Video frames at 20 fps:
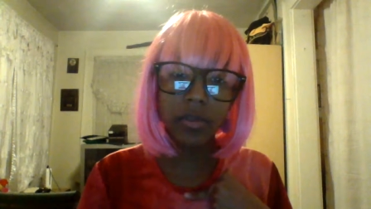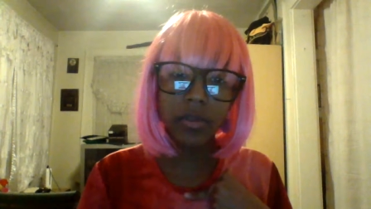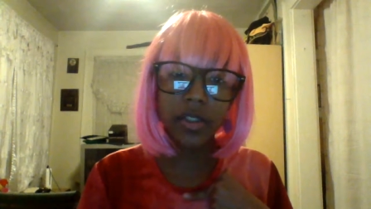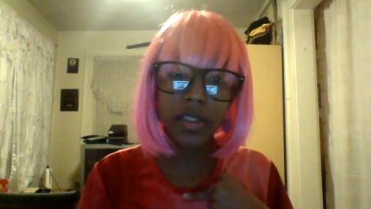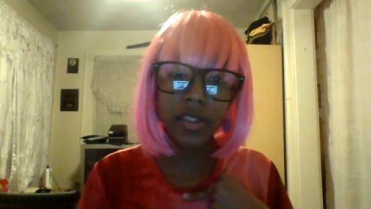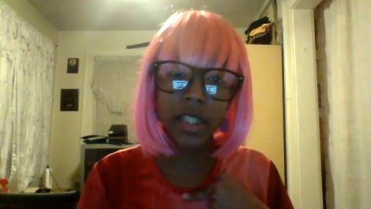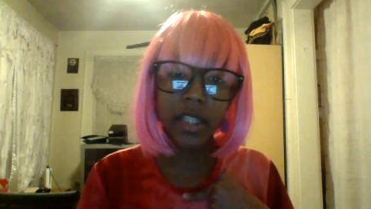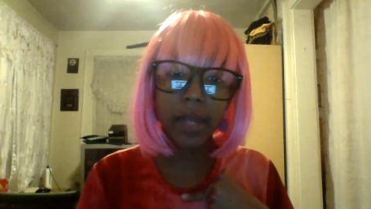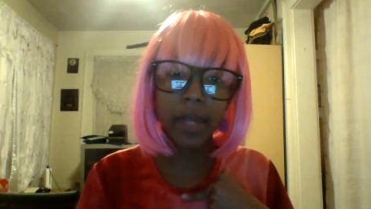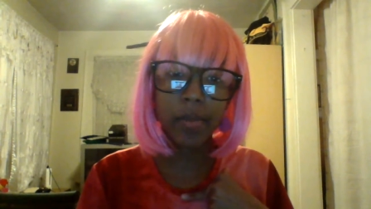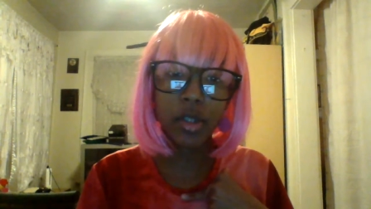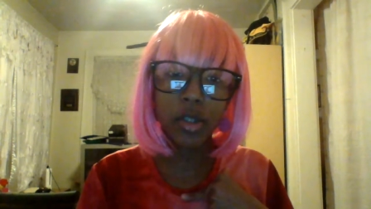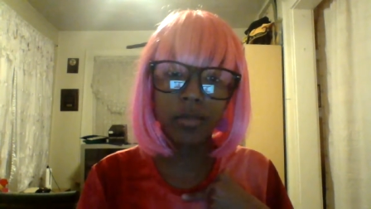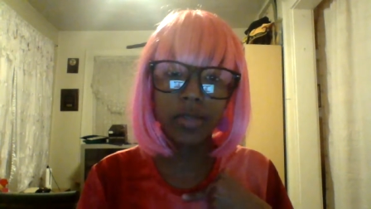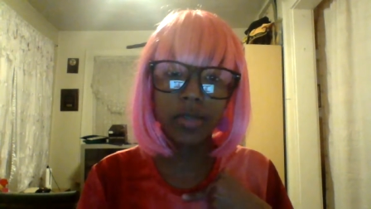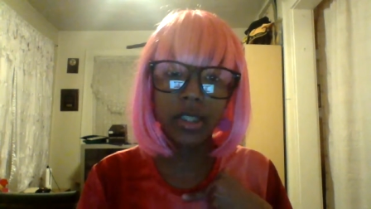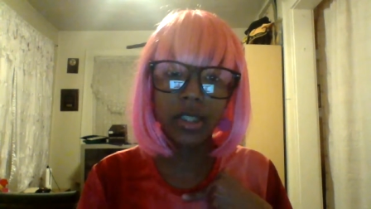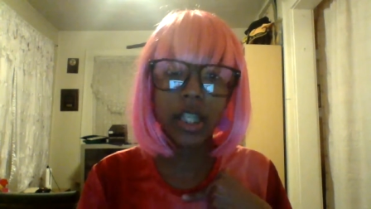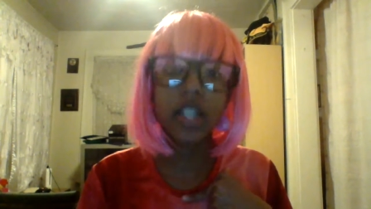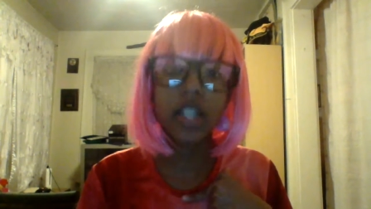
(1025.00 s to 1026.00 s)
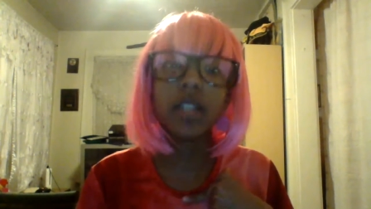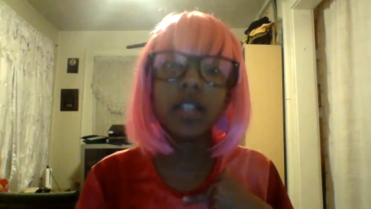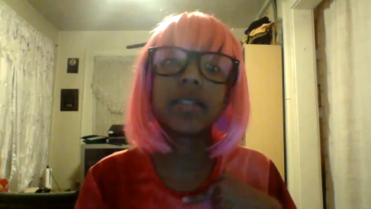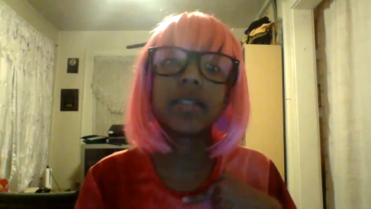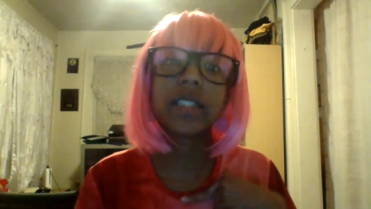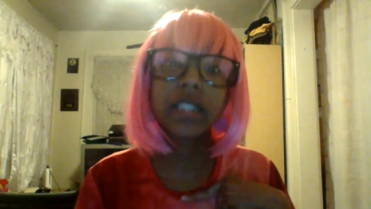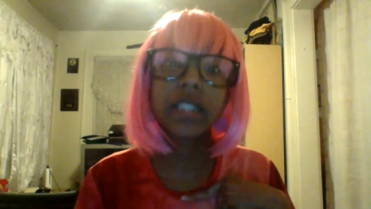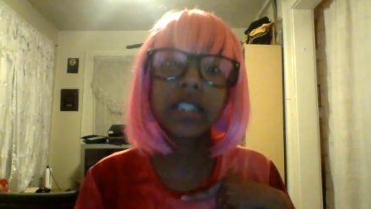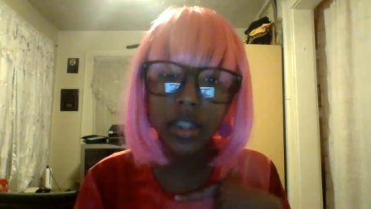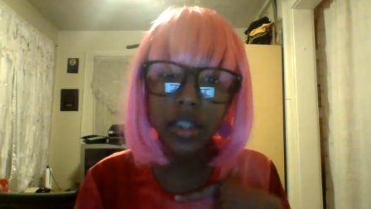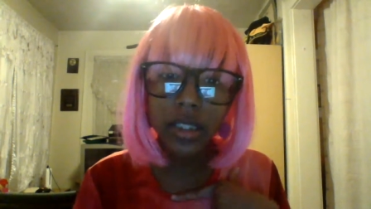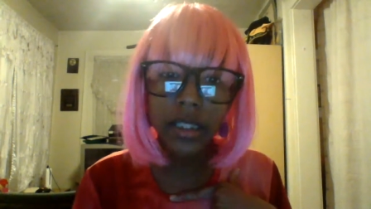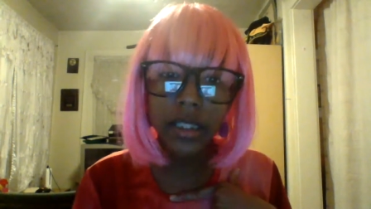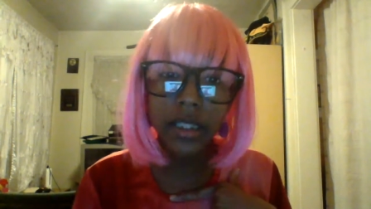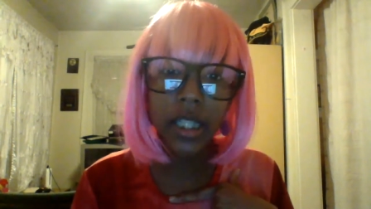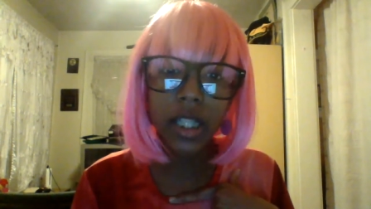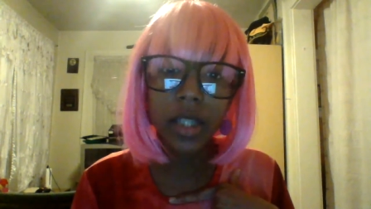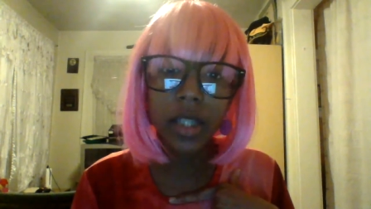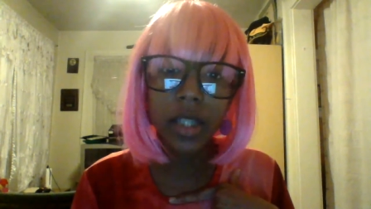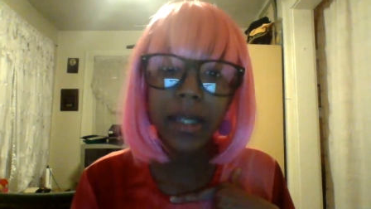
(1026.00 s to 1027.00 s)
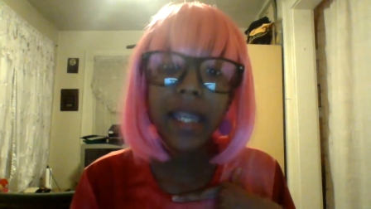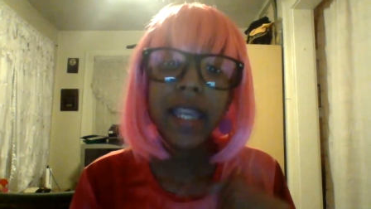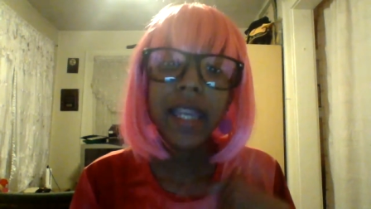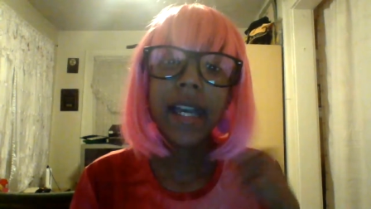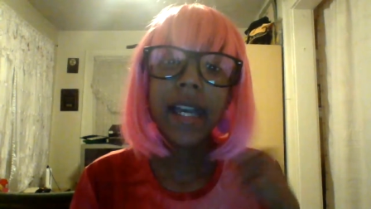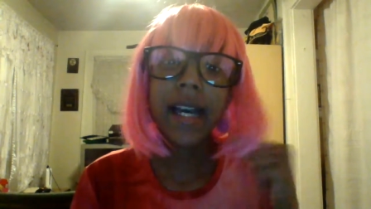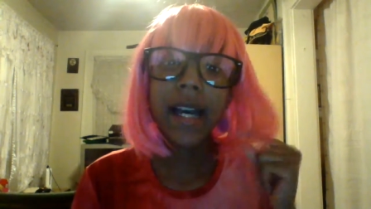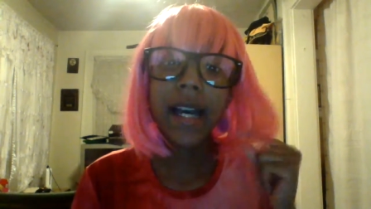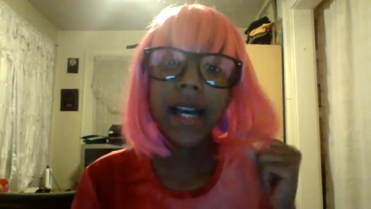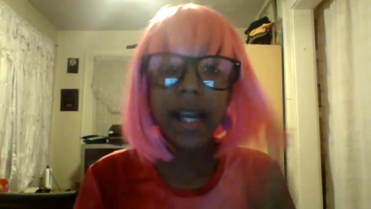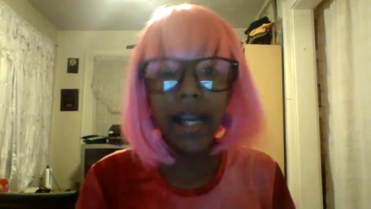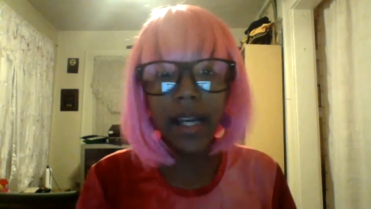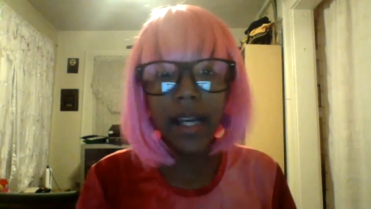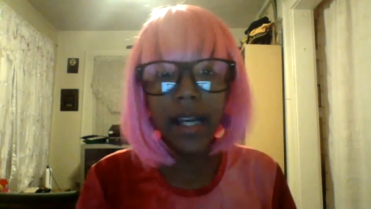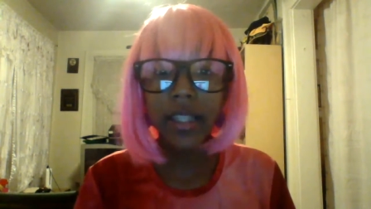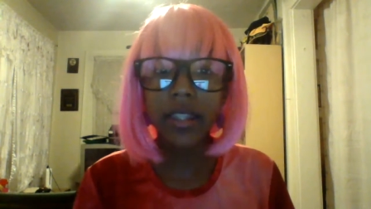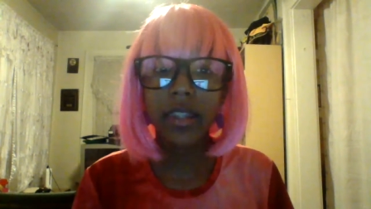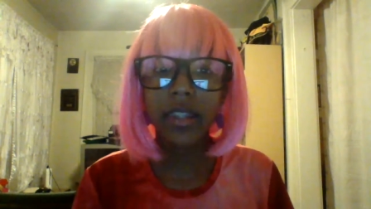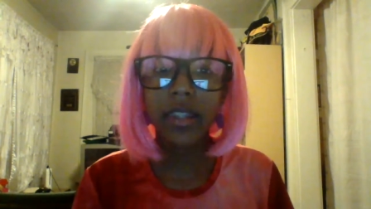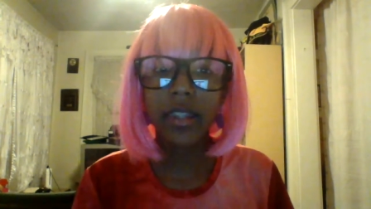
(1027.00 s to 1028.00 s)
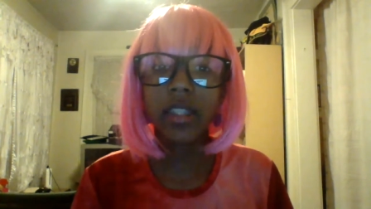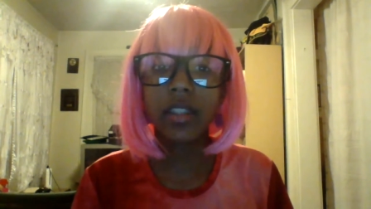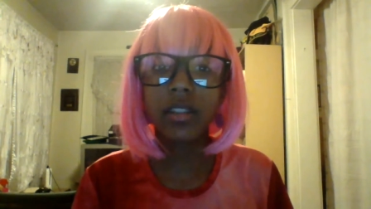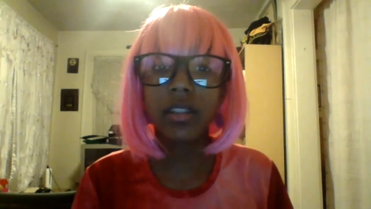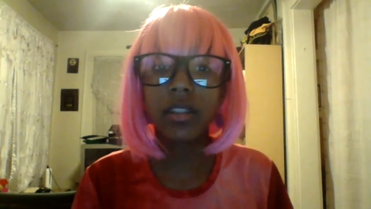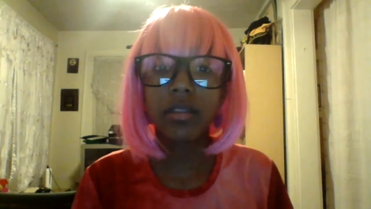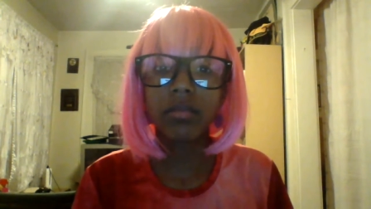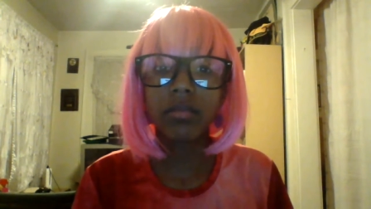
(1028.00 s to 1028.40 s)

Crossing Happy Home Designer was a good game. I think...